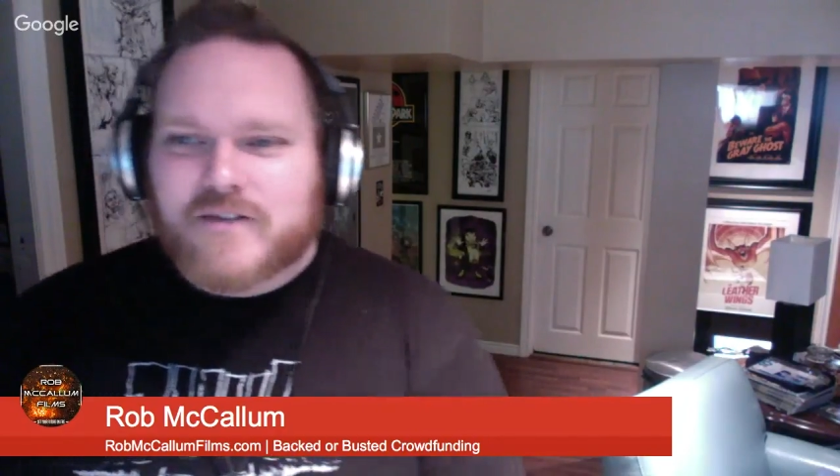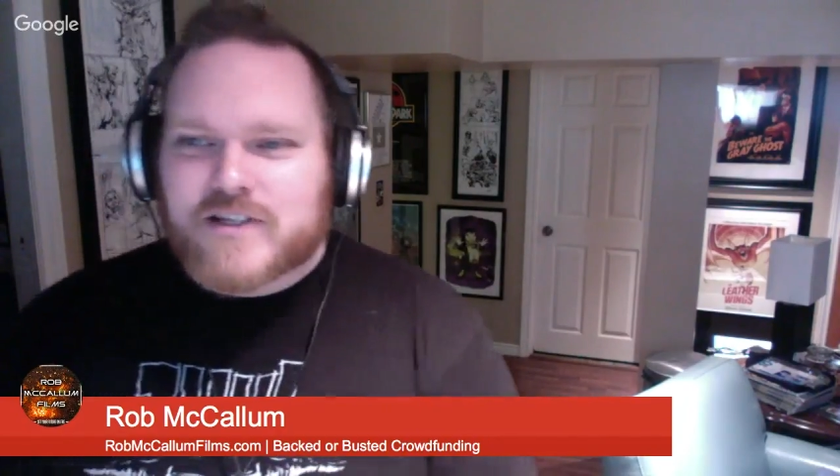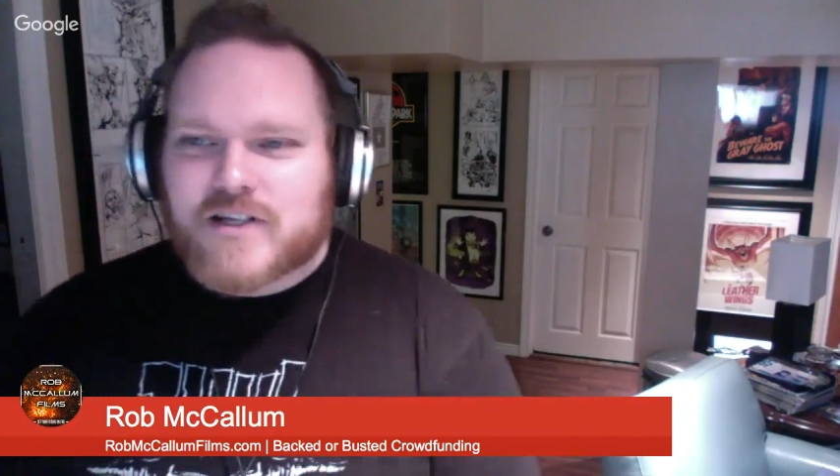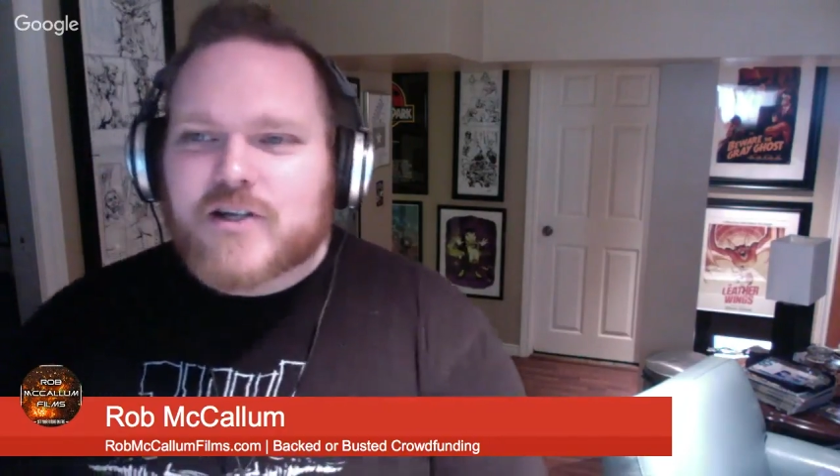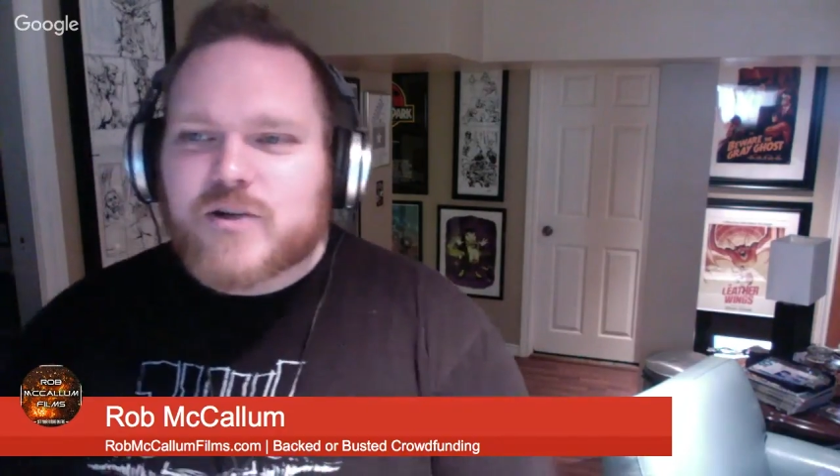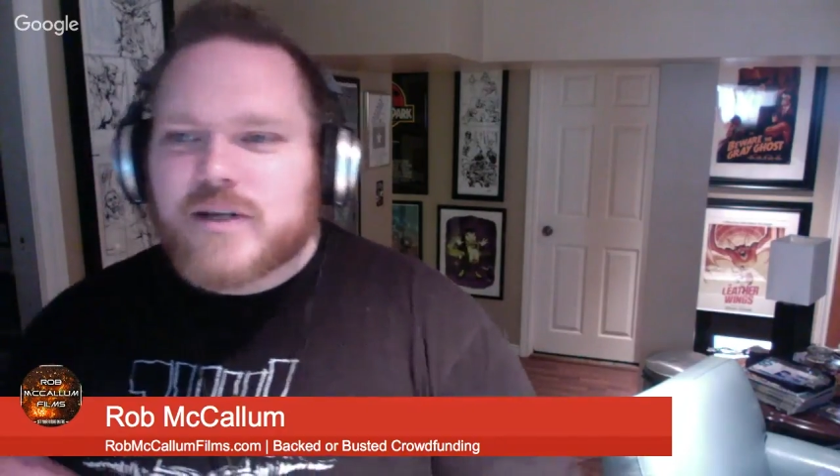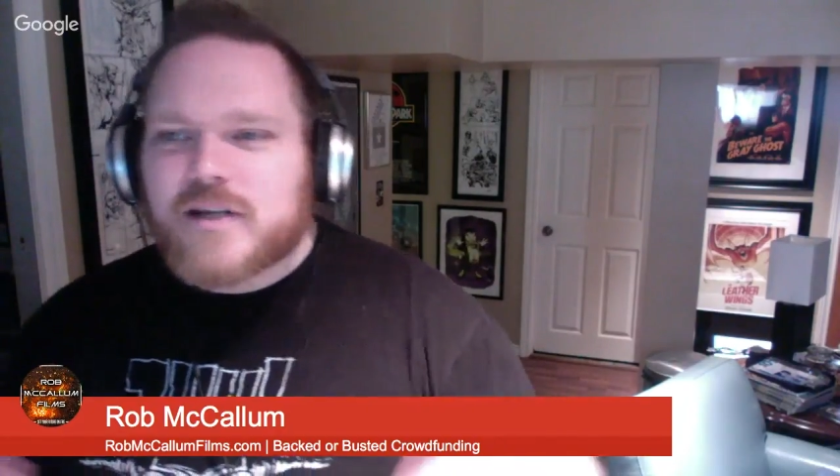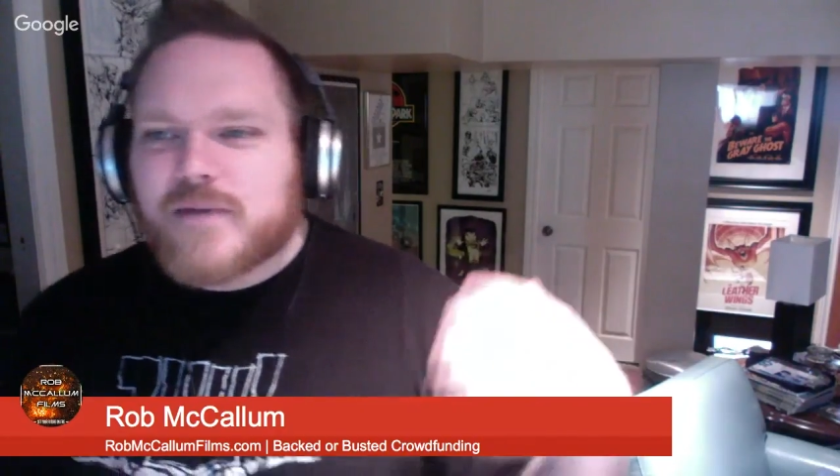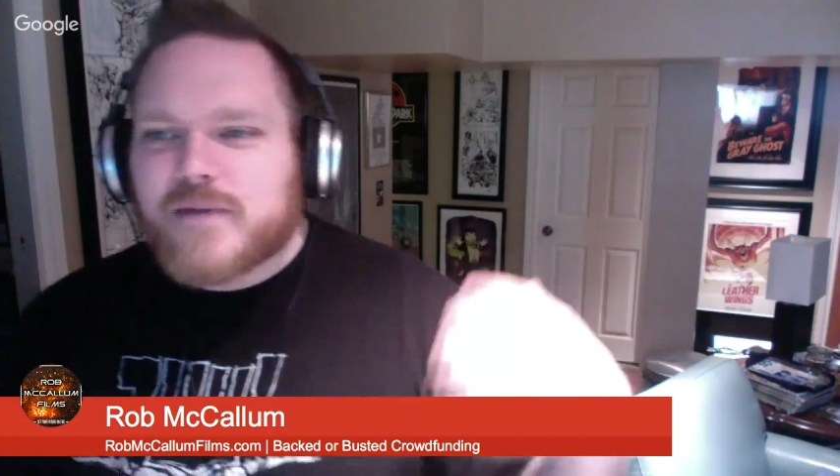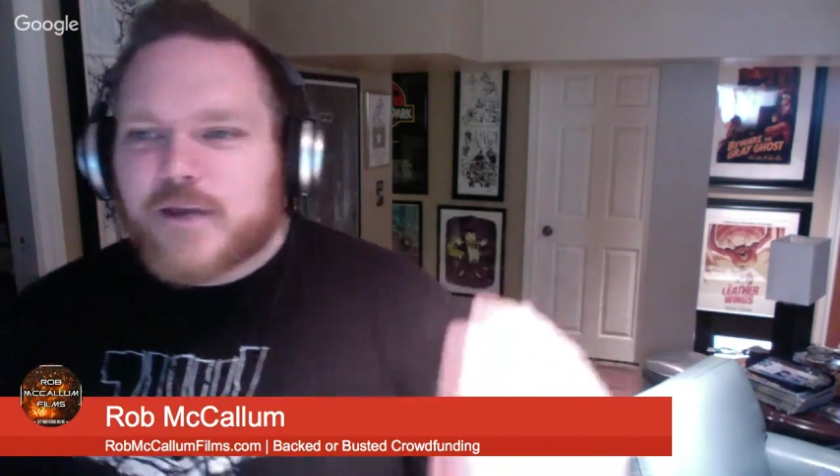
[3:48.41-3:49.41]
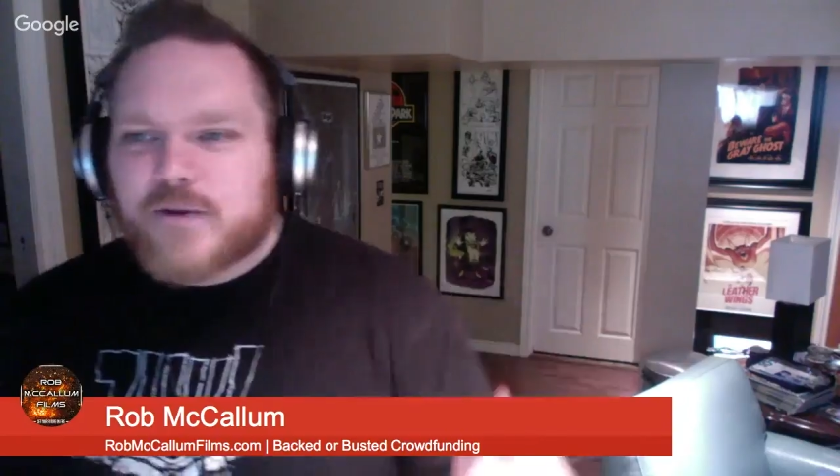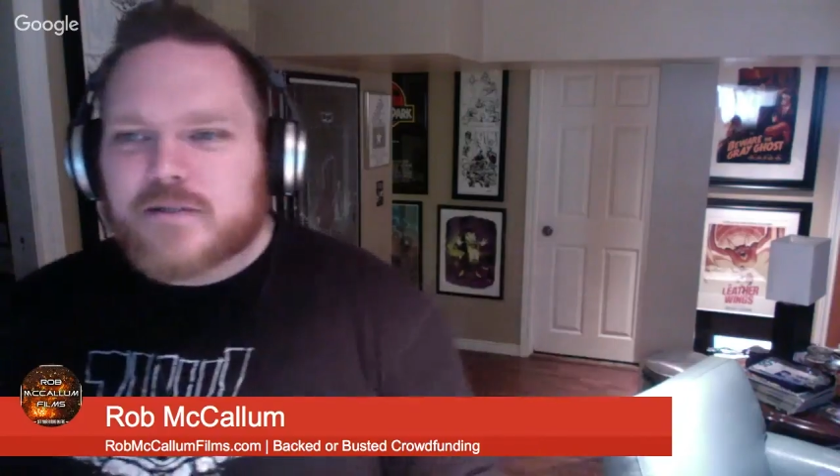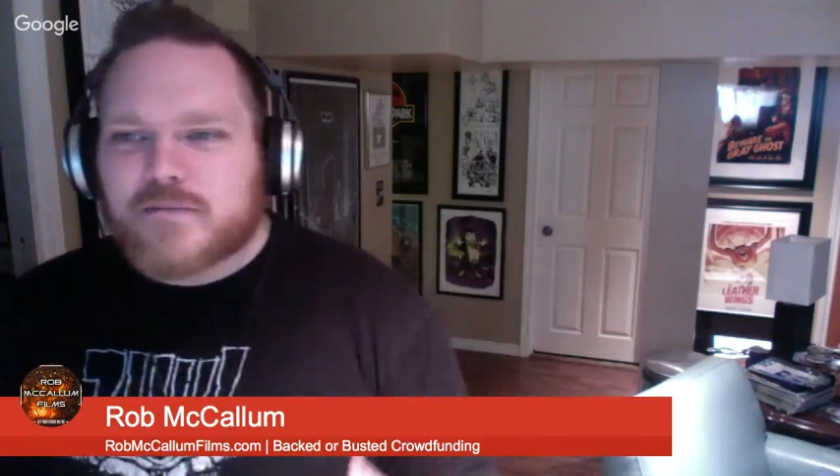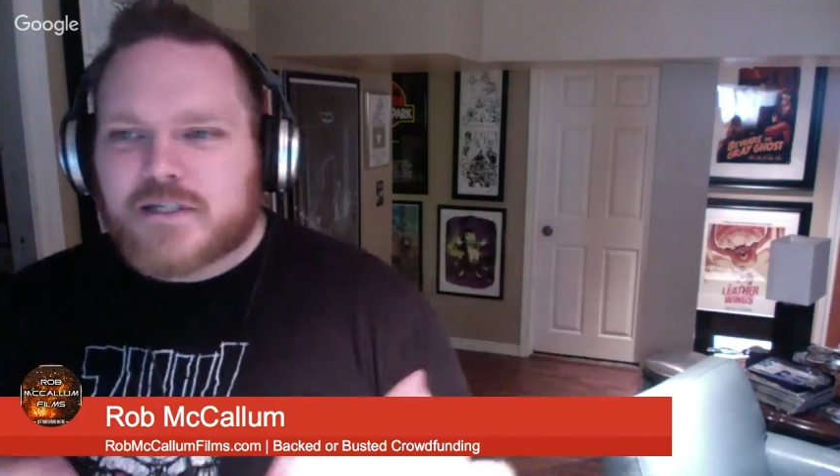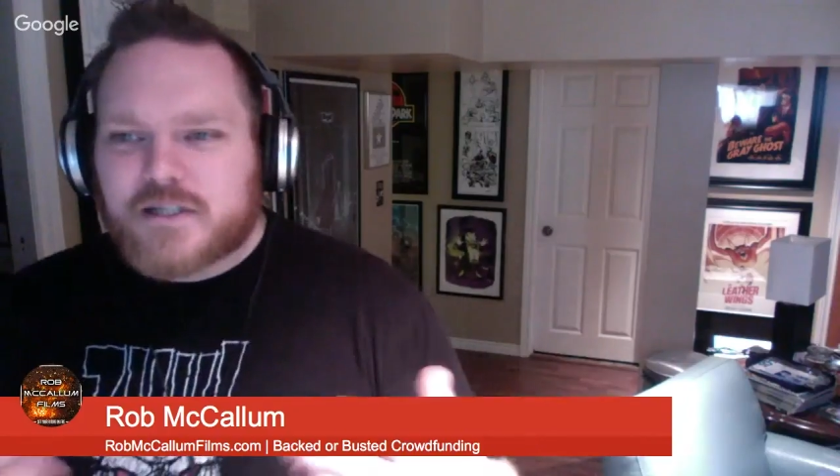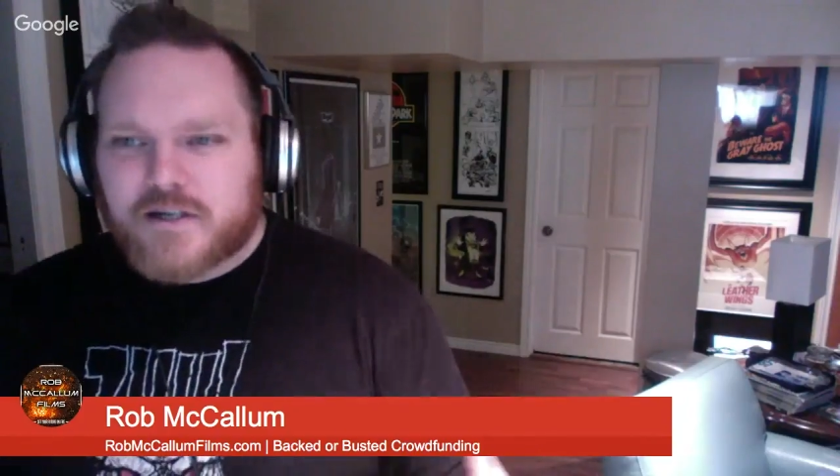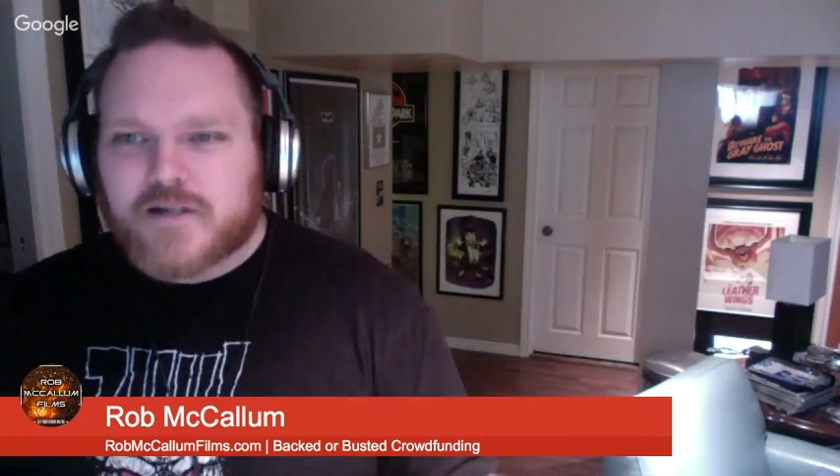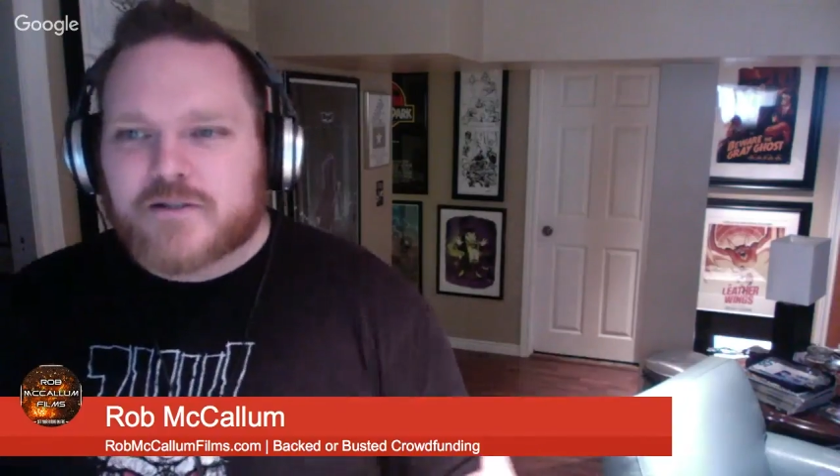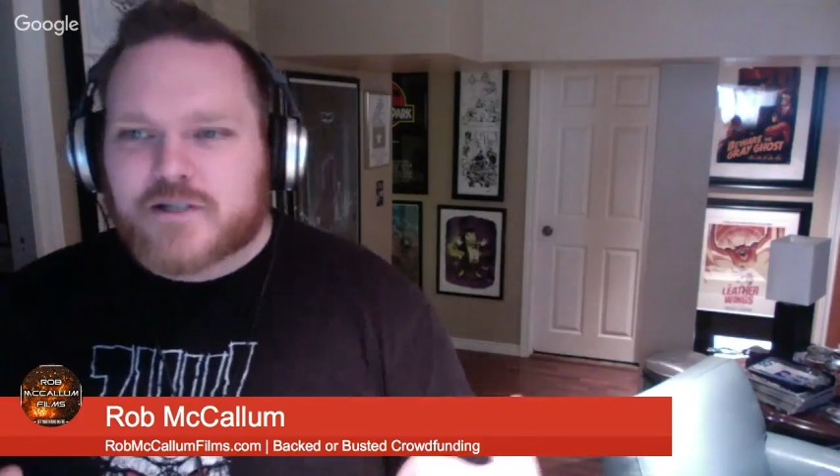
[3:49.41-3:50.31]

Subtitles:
"It's our duty to make use of materials